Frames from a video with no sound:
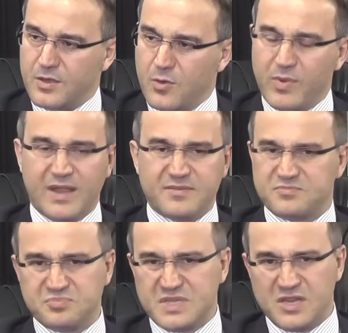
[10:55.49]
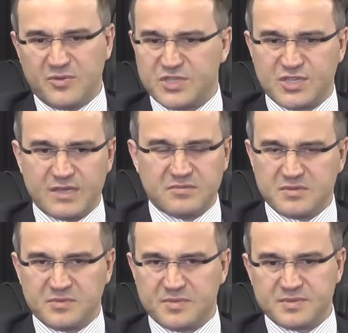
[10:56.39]
Well, you
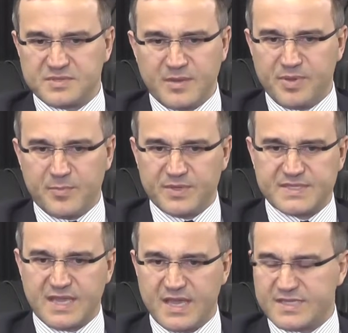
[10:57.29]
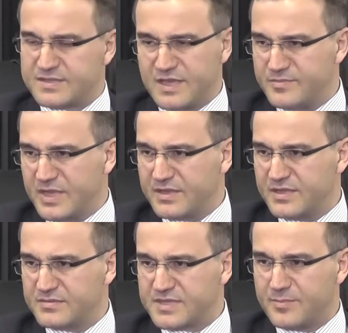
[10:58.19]
know, some people say it's 10
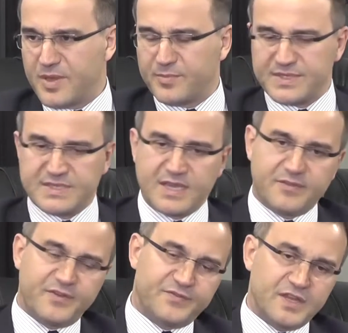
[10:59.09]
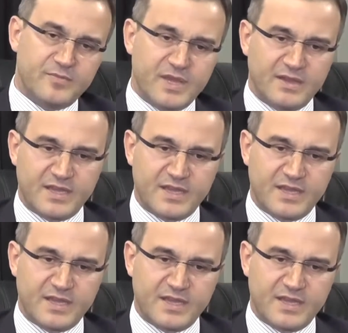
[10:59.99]
million, some people say 15 million.